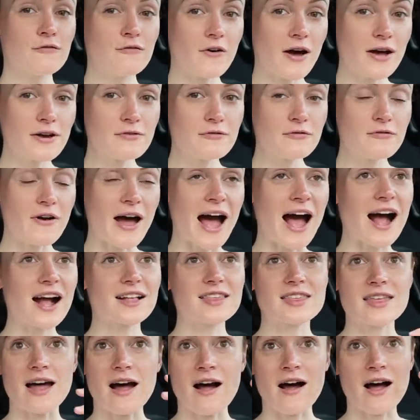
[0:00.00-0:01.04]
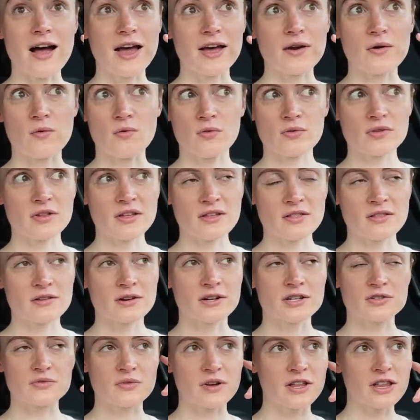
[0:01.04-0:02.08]
fun fact that I only
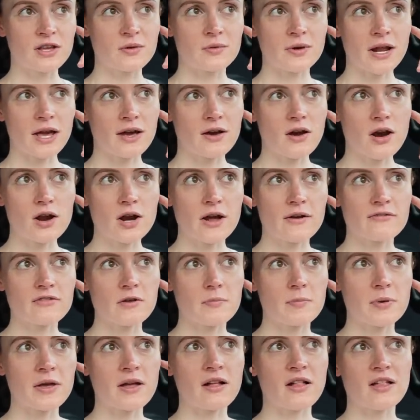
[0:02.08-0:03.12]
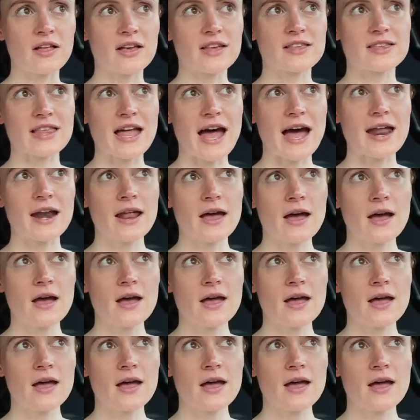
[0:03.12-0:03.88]
learned really when I got off the pill is that